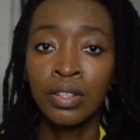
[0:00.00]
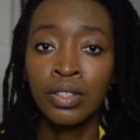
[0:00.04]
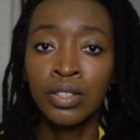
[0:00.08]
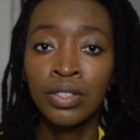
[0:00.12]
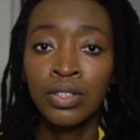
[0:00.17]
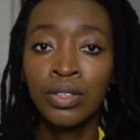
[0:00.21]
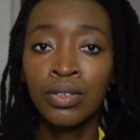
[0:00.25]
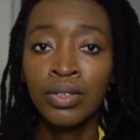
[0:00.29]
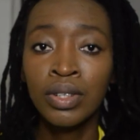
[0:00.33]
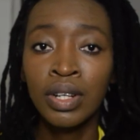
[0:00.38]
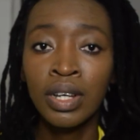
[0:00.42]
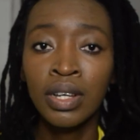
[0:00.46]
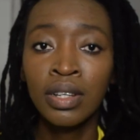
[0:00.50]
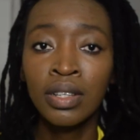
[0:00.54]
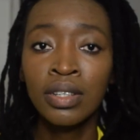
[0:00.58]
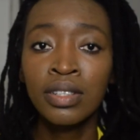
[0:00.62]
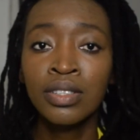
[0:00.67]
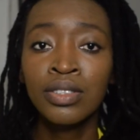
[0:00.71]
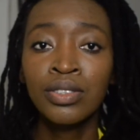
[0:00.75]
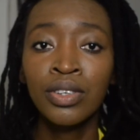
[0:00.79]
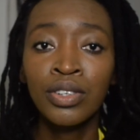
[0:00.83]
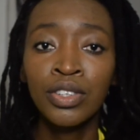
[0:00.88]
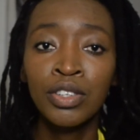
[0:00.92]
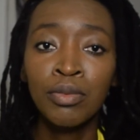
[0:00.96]
So now
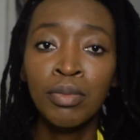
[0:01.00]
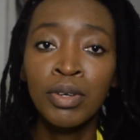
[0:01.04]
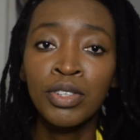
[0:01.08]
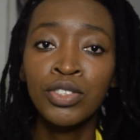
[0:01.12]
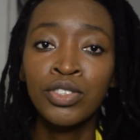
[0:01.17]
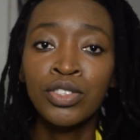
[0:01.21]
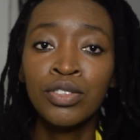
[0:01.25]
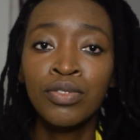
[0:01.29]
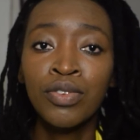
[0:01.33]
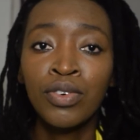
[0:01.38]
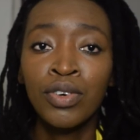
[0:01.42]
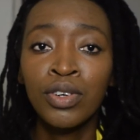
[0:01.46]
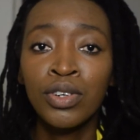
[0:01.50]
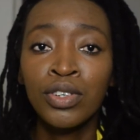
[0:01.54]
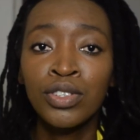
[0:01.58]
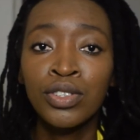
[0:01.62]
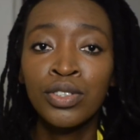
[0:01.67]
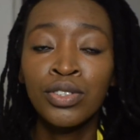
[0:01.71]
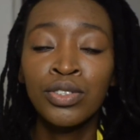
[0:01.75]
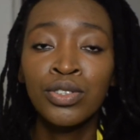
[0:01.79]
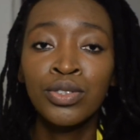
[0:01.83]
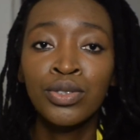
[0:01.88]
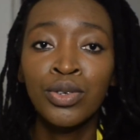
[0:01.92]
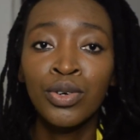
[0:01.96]
this documentary follows
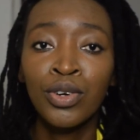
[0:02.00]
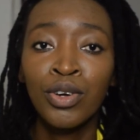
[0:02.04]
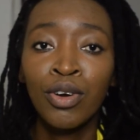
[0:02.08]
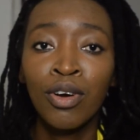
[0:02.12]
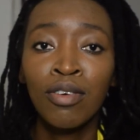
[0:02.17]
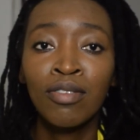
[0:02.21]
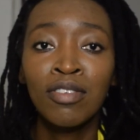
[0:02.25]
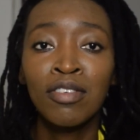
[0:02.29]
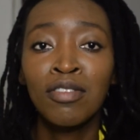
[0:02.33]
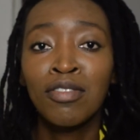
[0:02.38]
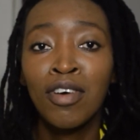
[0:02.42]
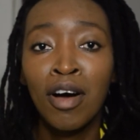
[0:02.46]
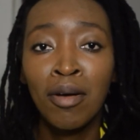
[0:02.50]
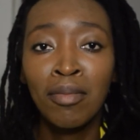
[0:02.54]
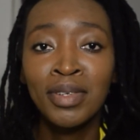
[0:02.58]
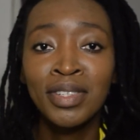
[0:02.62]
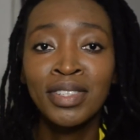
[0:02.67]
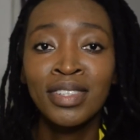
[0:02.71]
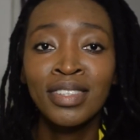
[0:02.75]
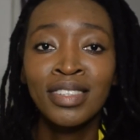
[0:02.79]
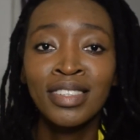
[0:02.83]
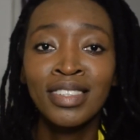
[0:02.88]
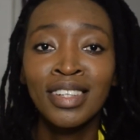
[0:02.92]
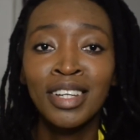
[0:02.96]
the story of a
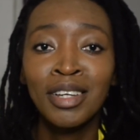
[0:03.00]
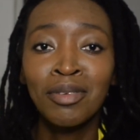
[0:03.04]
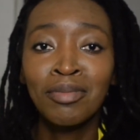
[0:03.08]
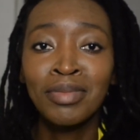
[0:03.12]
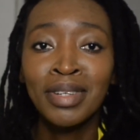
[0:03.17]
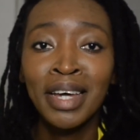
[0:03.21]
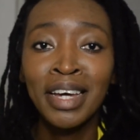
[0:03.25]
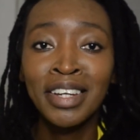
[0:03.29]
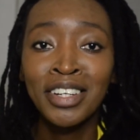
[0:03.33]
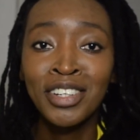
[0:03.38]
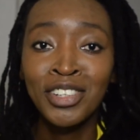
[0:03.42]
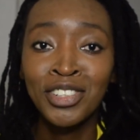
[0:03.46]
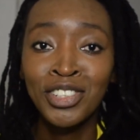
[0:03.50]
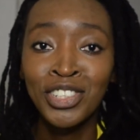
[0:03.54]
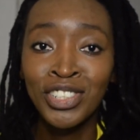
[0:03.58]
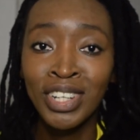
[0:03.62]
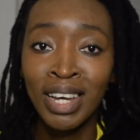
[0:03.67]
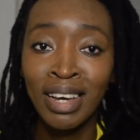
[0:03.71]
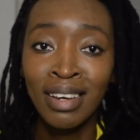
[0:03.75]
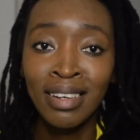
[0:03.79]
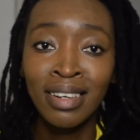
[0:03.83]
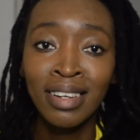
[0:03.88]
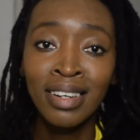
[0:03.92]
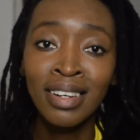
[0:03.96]
pharmacist named Daniel
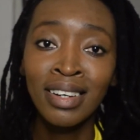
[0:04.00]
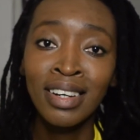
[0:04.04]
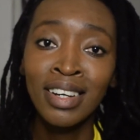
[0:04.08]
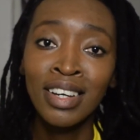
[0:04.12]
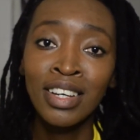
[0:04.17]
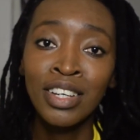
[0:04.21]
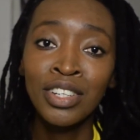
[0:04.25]
Schneider.